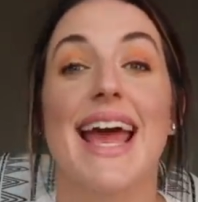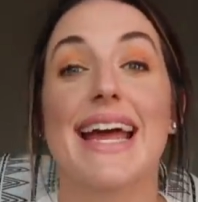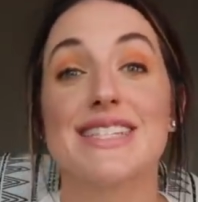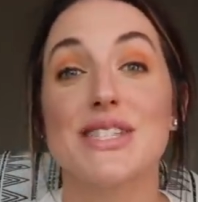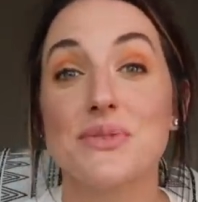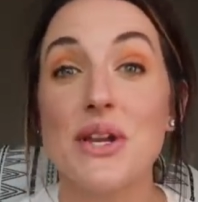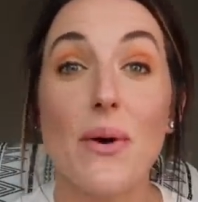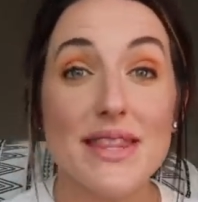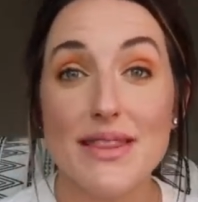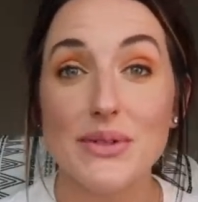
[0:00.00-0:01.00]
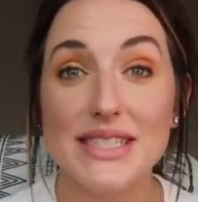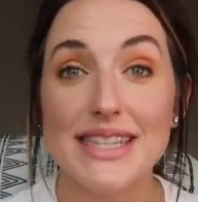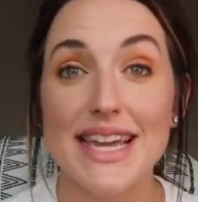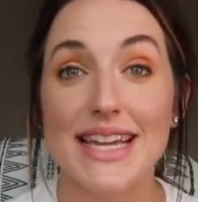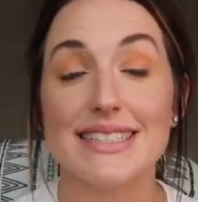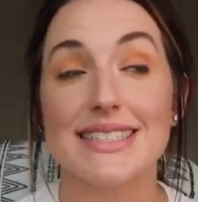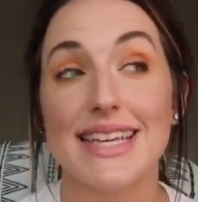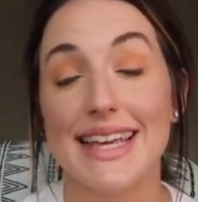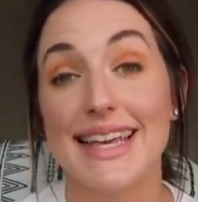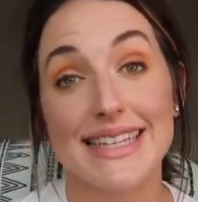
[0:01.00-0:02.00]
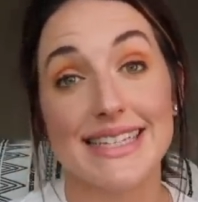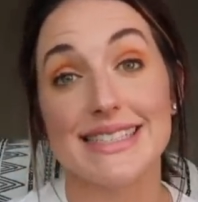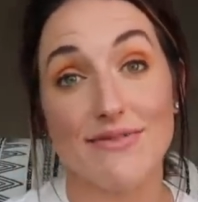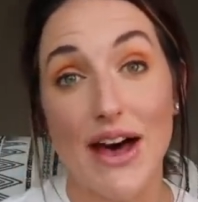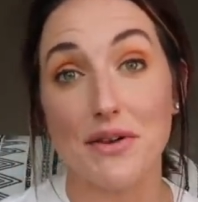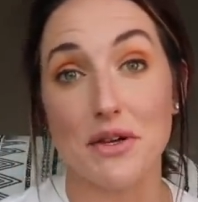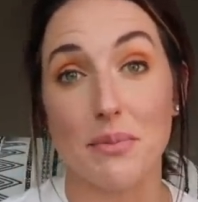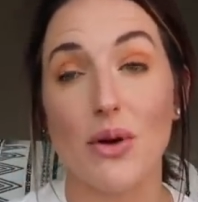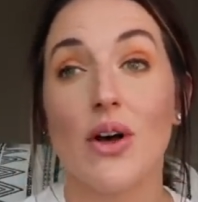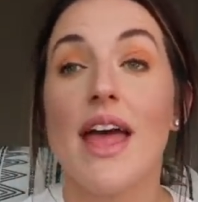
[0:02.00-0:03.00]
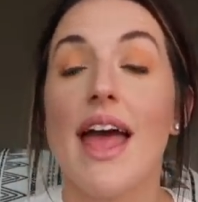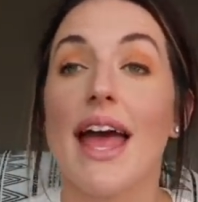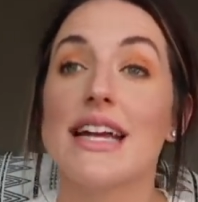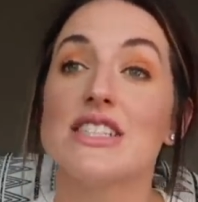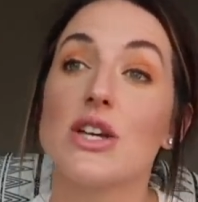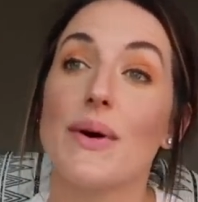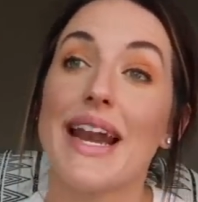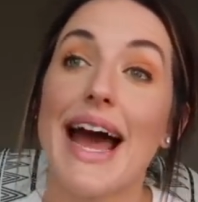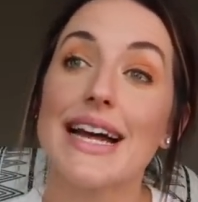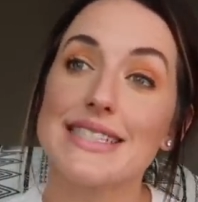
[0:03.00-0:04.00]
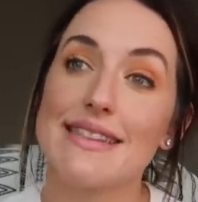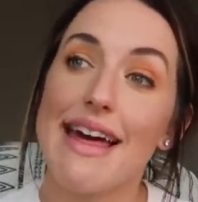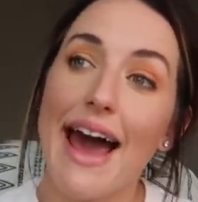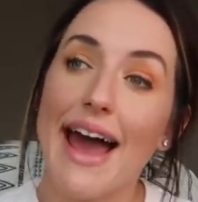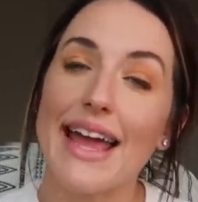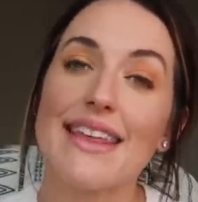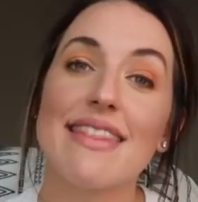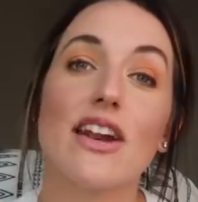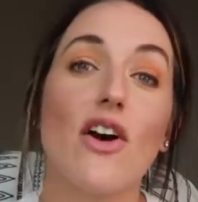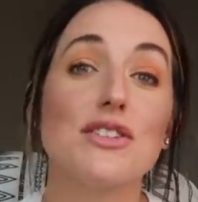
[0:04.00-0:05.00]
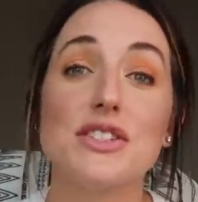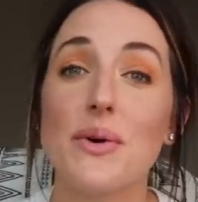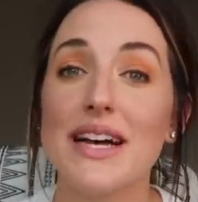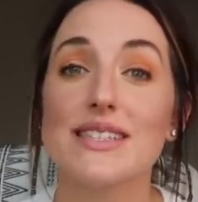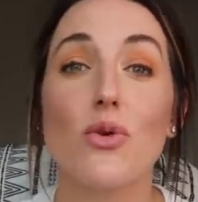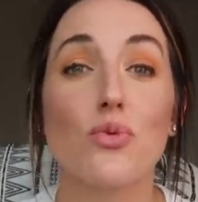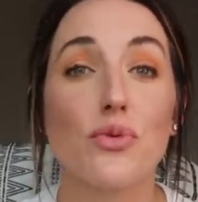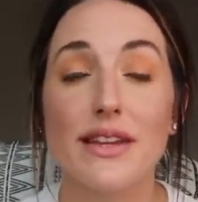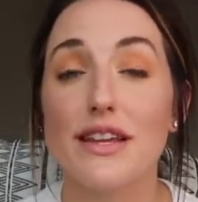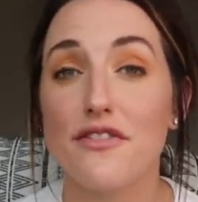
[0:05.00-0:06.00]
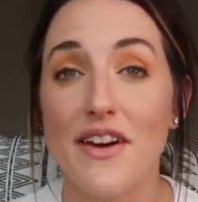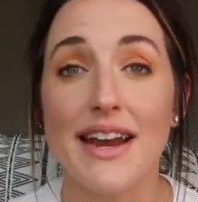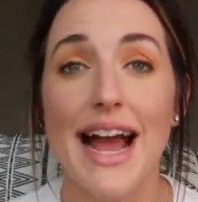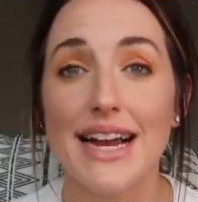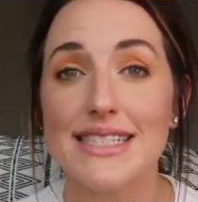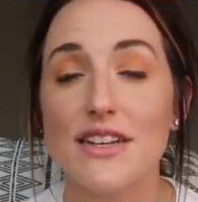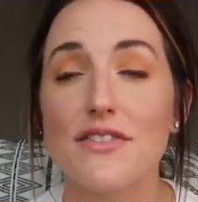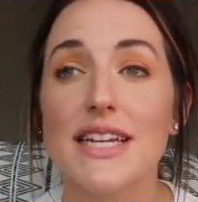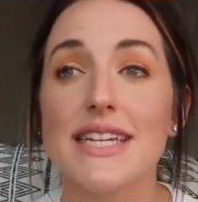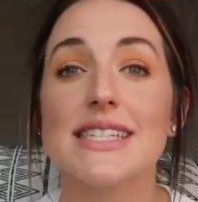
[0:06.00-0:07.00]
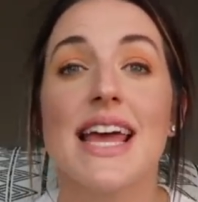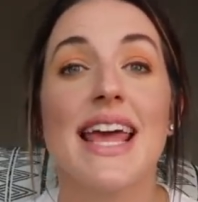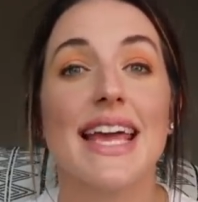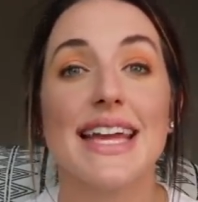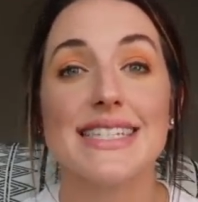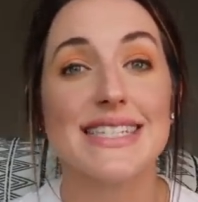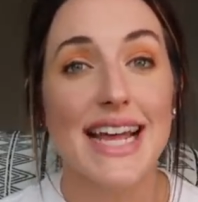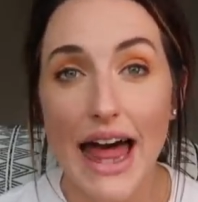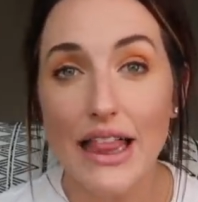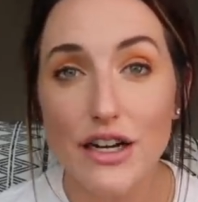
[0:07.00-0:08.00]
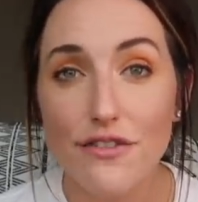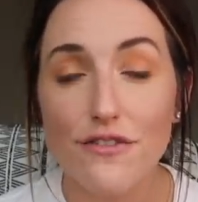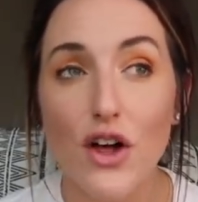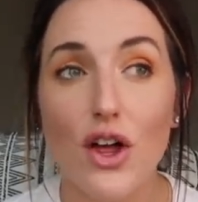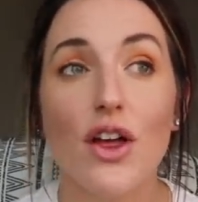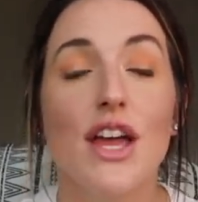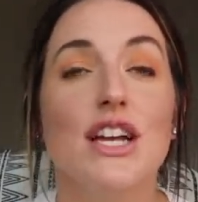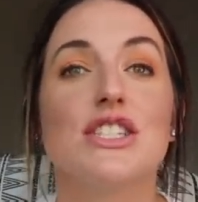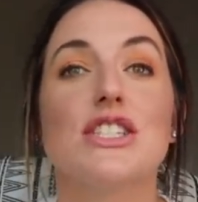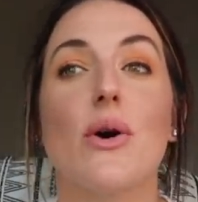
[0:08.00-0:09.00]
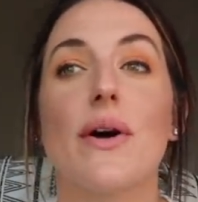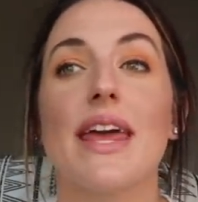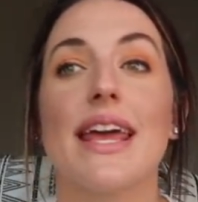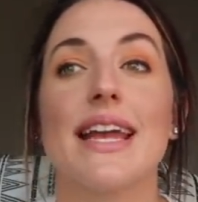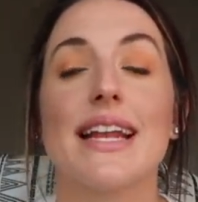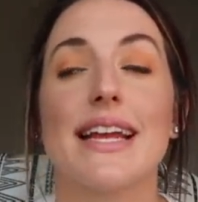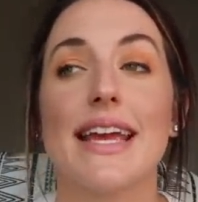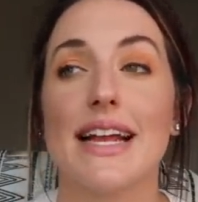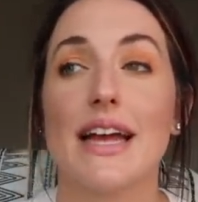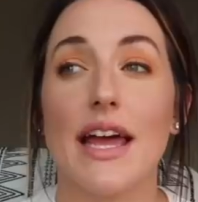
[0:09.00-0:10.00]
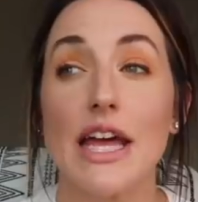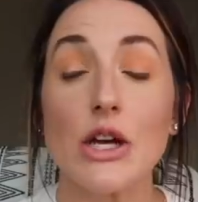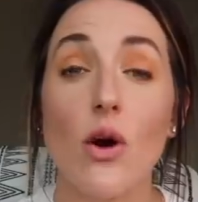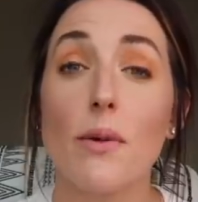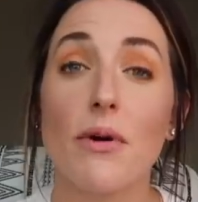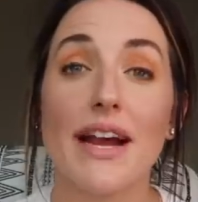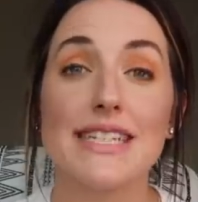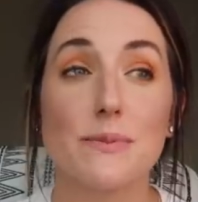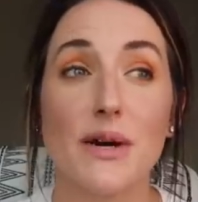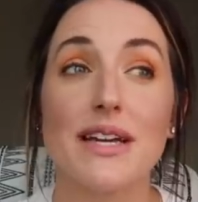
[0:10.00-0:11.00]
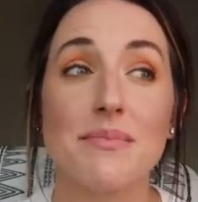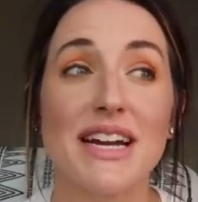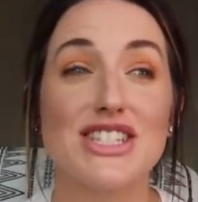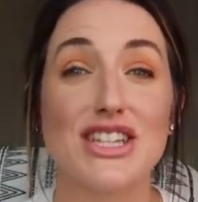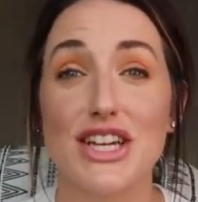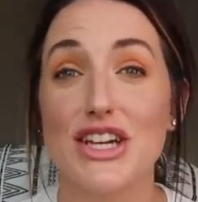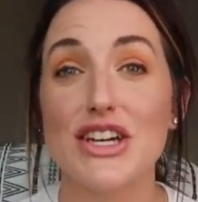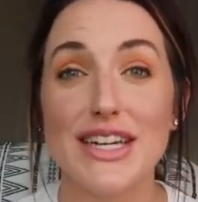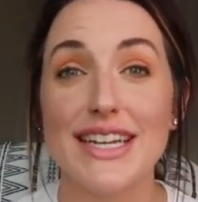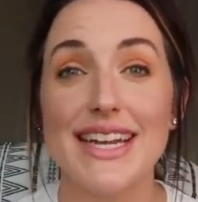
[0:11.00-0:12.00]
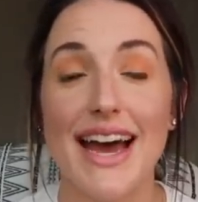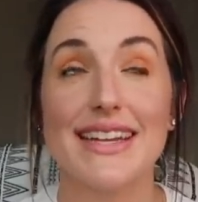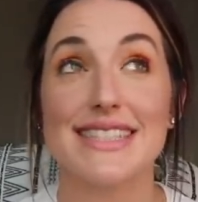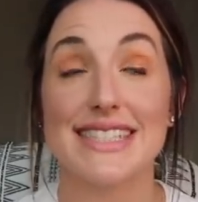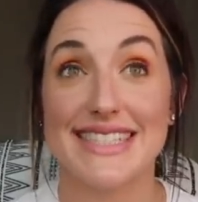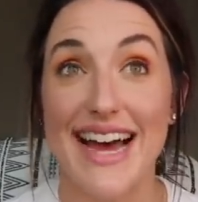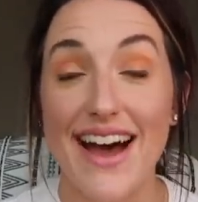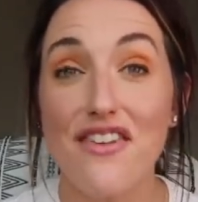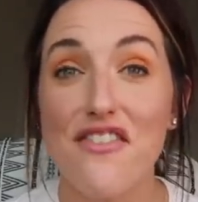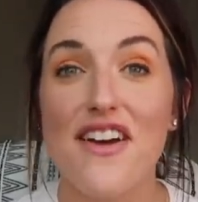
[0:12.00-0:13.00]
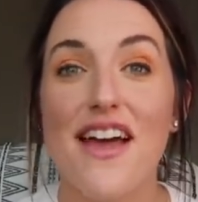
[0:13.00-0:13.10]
And so knowing those things is valuable. And so it has that, and then it also has a really fun activities. It is colorful, so it it incorporates pretty much the good stuff